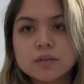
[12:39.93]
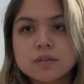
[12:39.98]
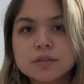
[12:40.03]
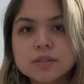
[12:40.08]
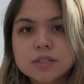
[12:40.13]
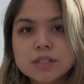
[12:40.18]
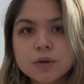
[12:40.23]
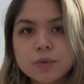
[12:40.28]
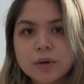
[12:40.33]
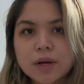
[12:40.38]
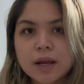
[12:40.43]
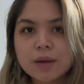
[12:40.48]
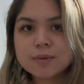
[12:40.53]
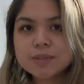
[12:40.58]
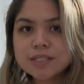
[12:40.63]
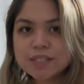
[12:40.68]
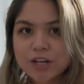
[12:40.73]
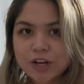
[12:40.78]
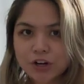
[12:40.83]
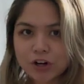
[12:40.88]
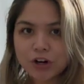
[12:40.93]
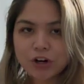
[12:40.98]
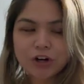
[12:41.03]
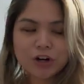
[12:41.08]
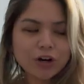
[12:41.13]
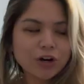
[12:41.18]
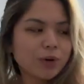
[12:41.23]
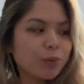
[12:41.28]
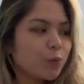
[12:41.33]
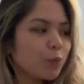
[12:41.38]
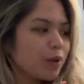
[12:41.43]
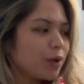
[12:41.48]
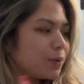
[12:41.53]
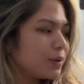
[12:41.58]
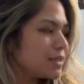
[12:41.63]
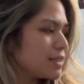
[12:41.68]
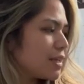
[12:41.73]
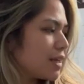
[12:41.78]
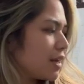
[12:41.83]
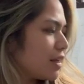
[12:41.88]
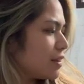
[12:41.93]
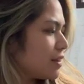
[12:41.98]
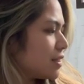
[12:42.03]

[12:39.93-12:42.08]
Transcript: So when I was younger, we always ate at